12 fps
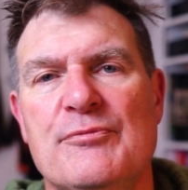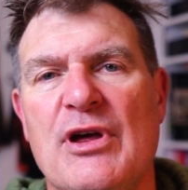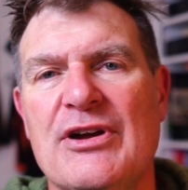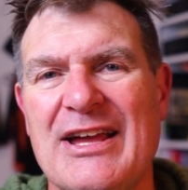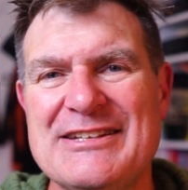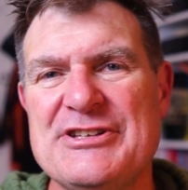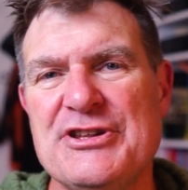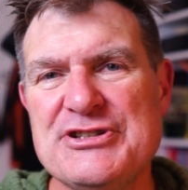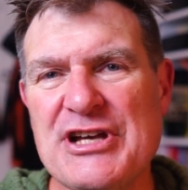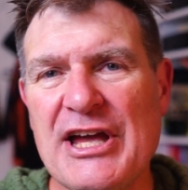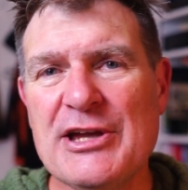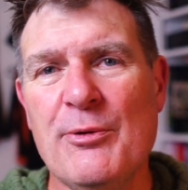Okay, so the
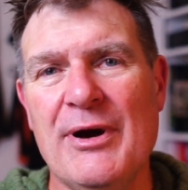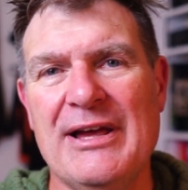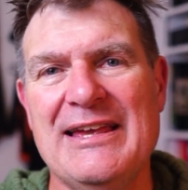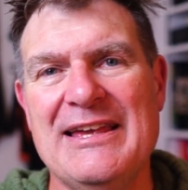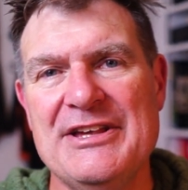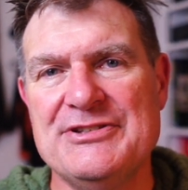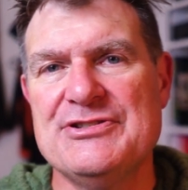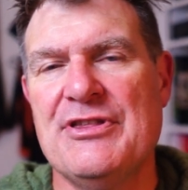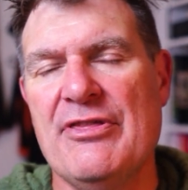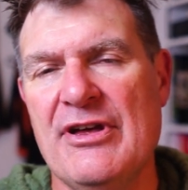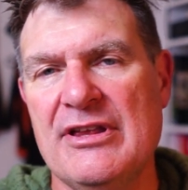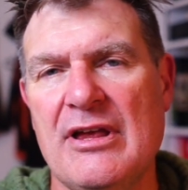takeaway is
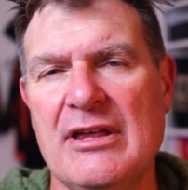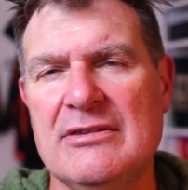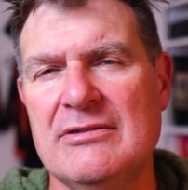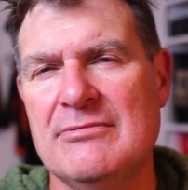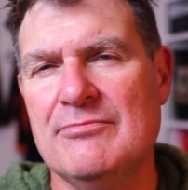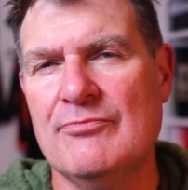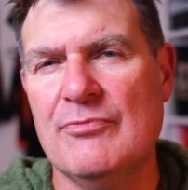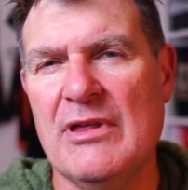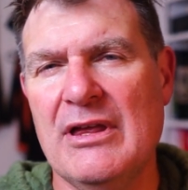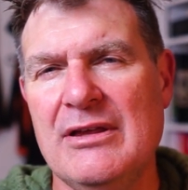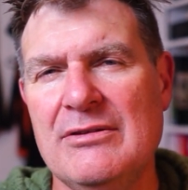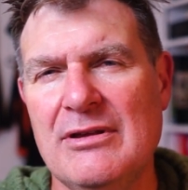that
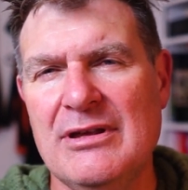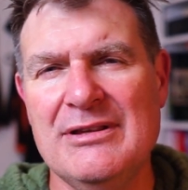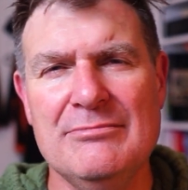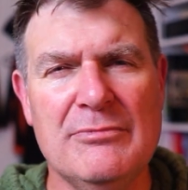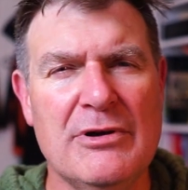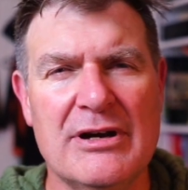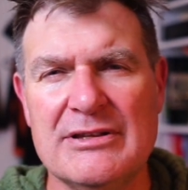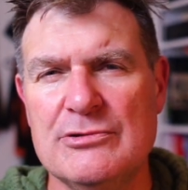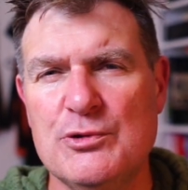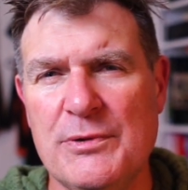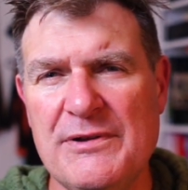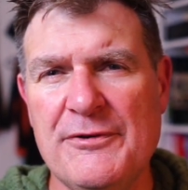in like
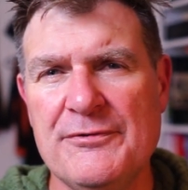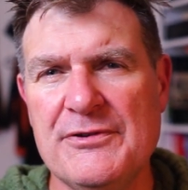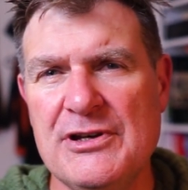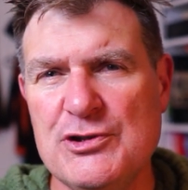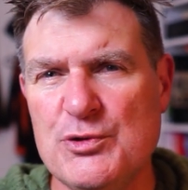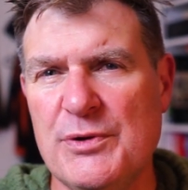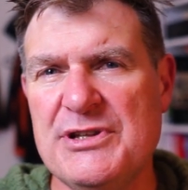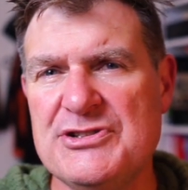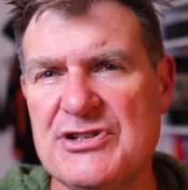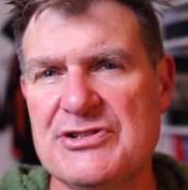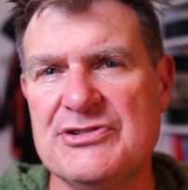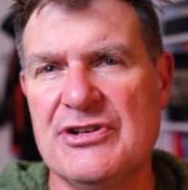2015,
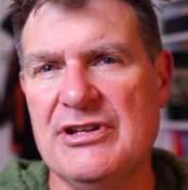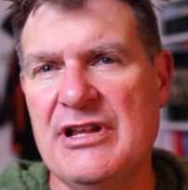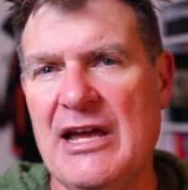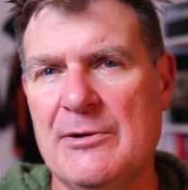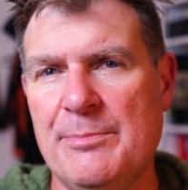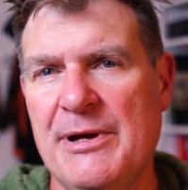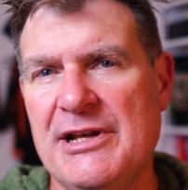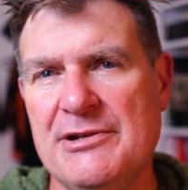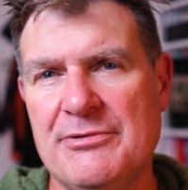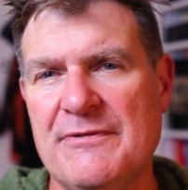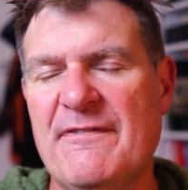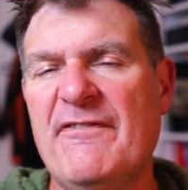2016, Alpina
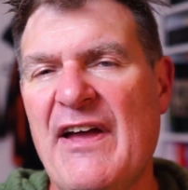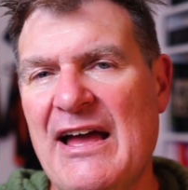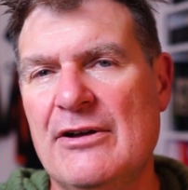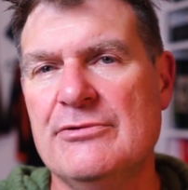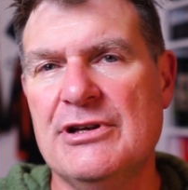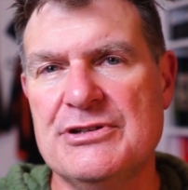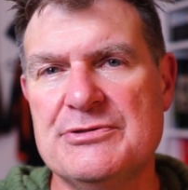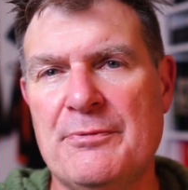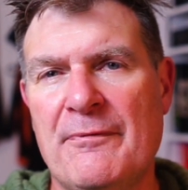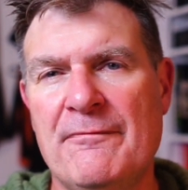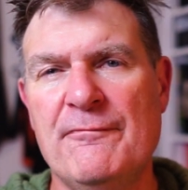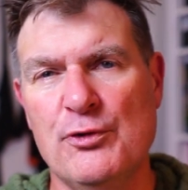had found its
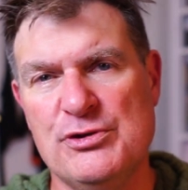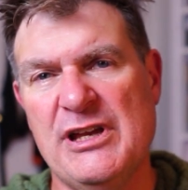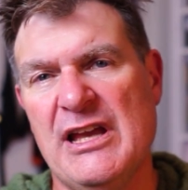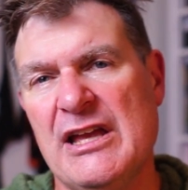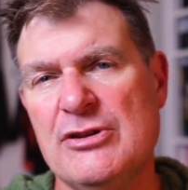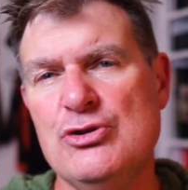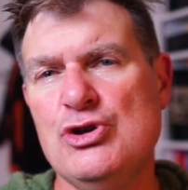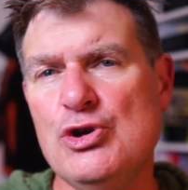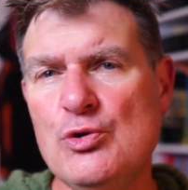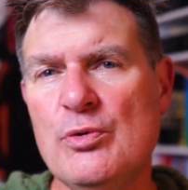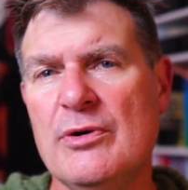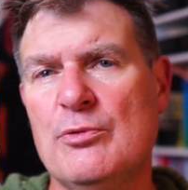footing. It
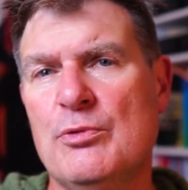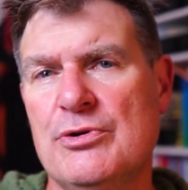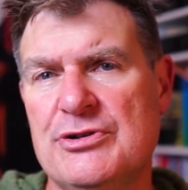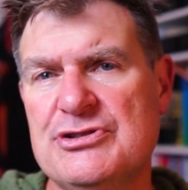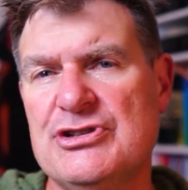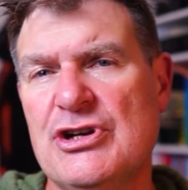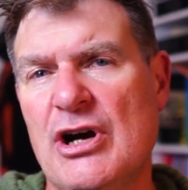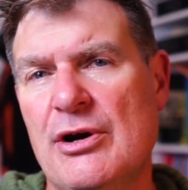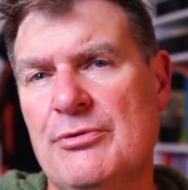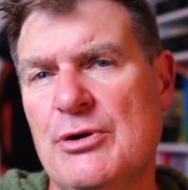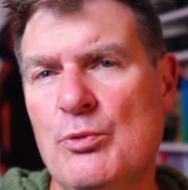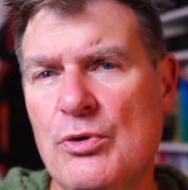knew where it wanted to go,
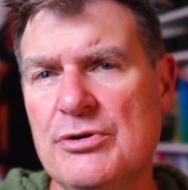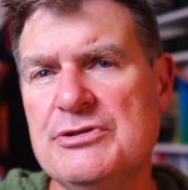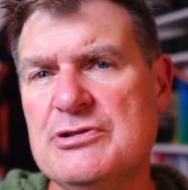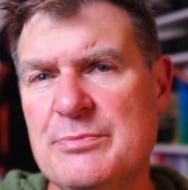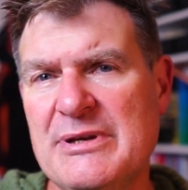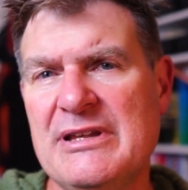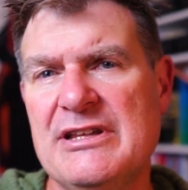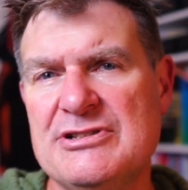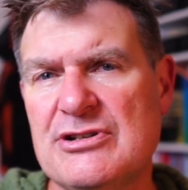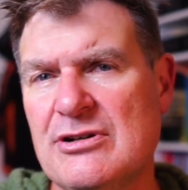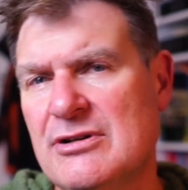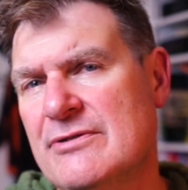and it wanted to be this
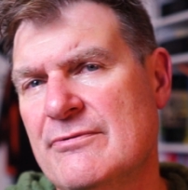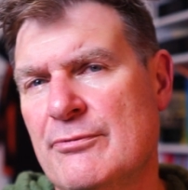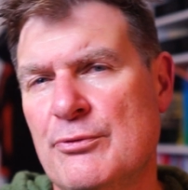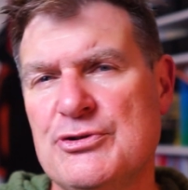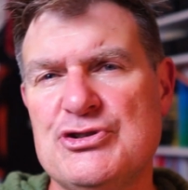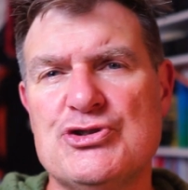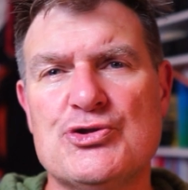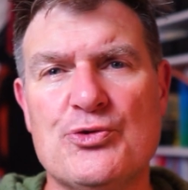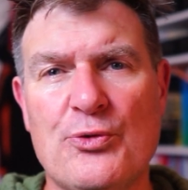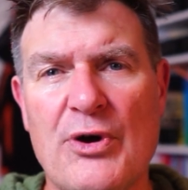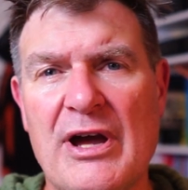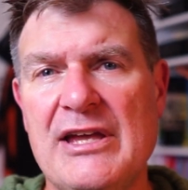kind of
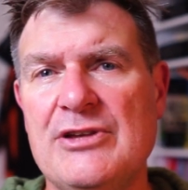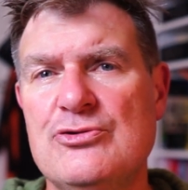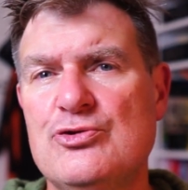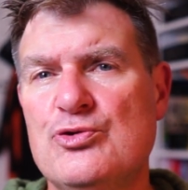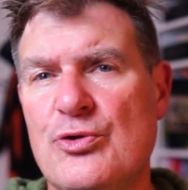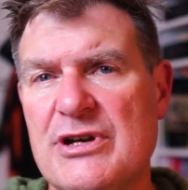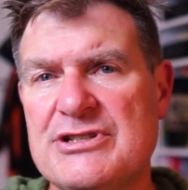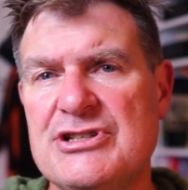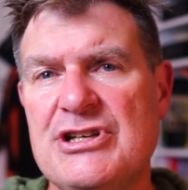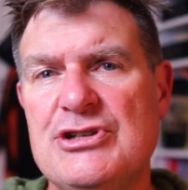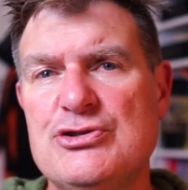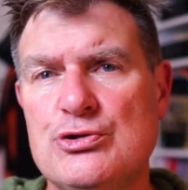restrained,
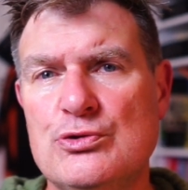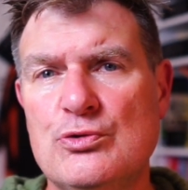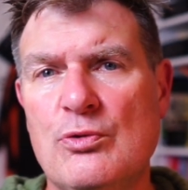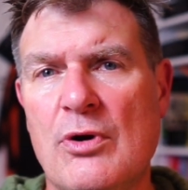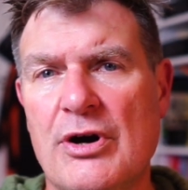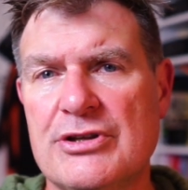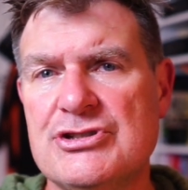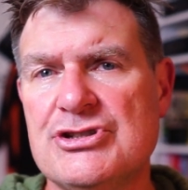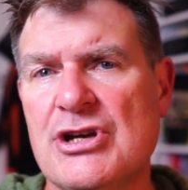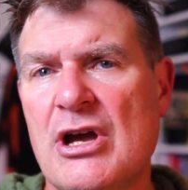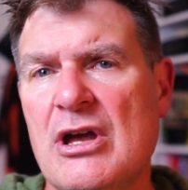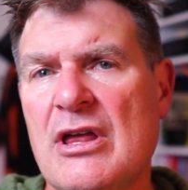dressy tool
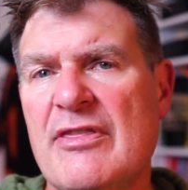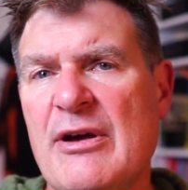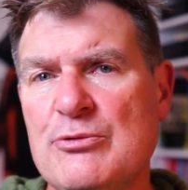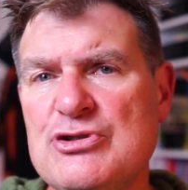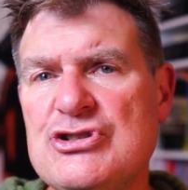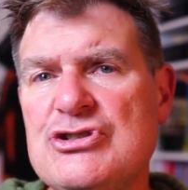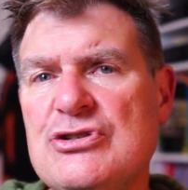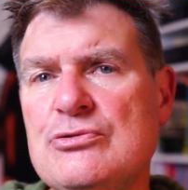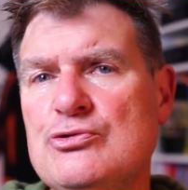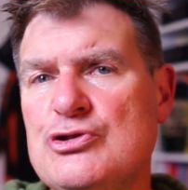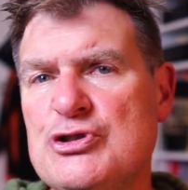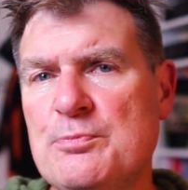watch that was still
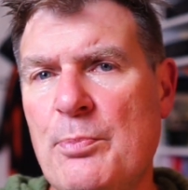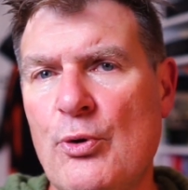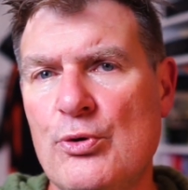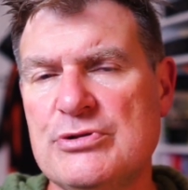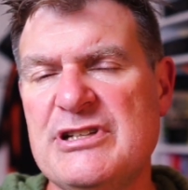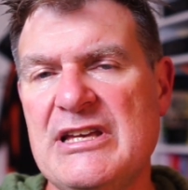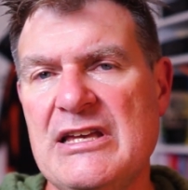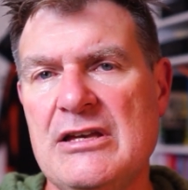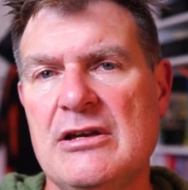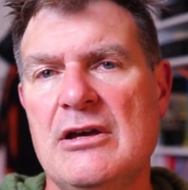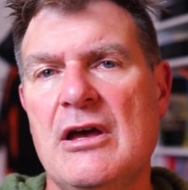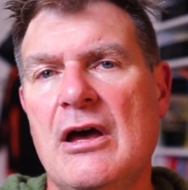sporty.
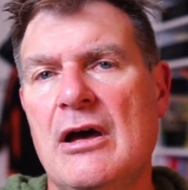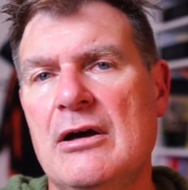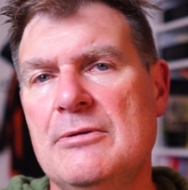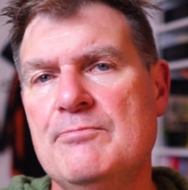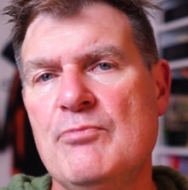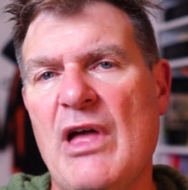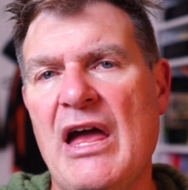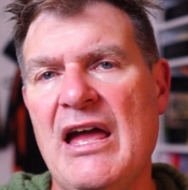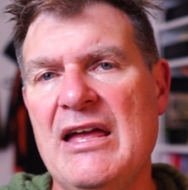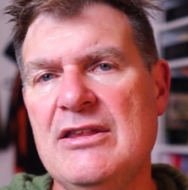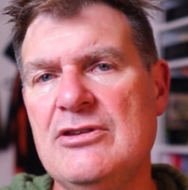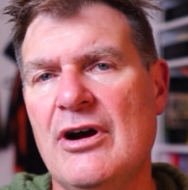
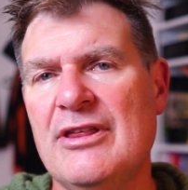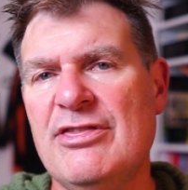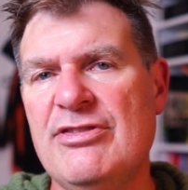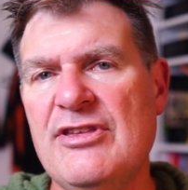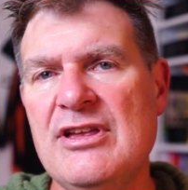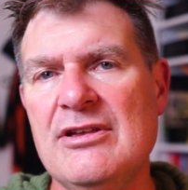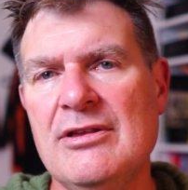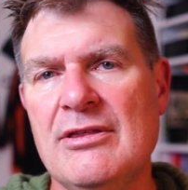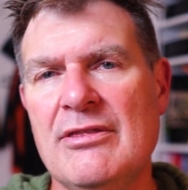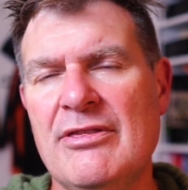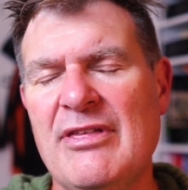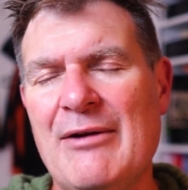And I think
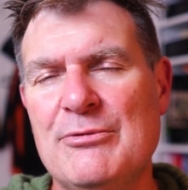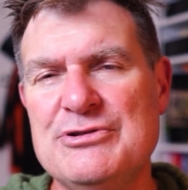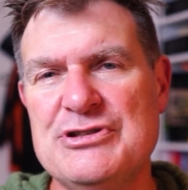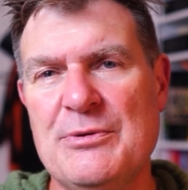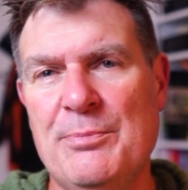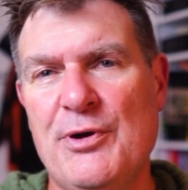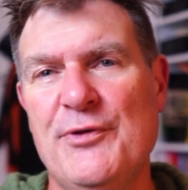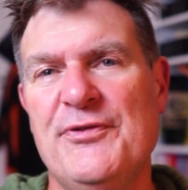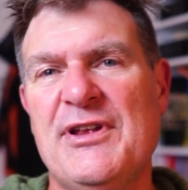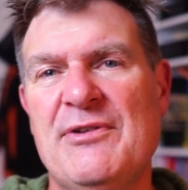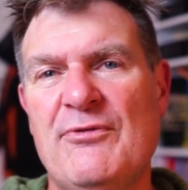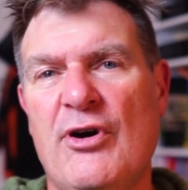that was the
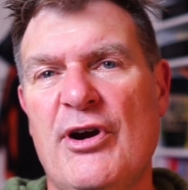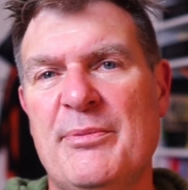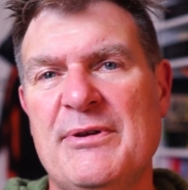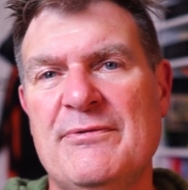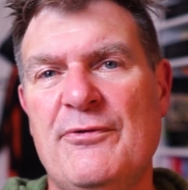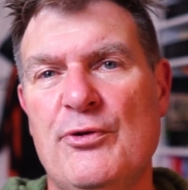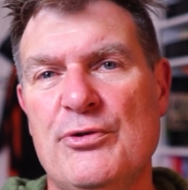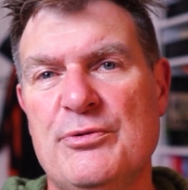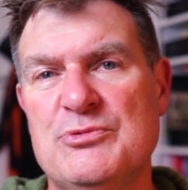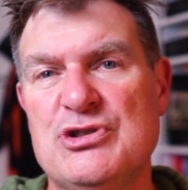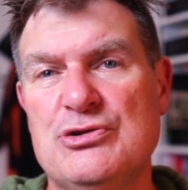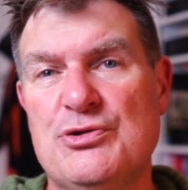perfect environment for
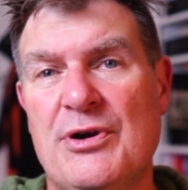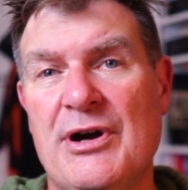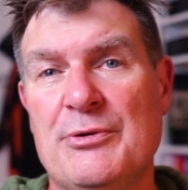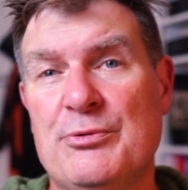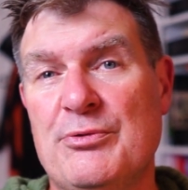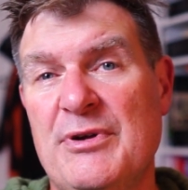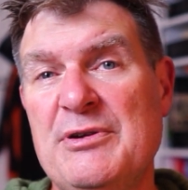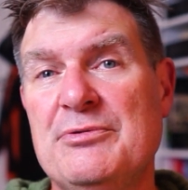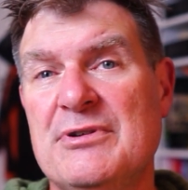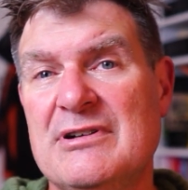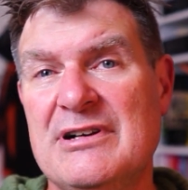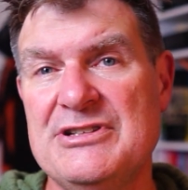them to try and
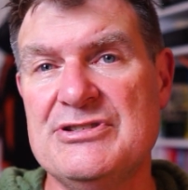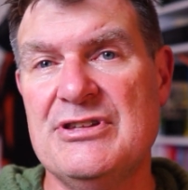re-release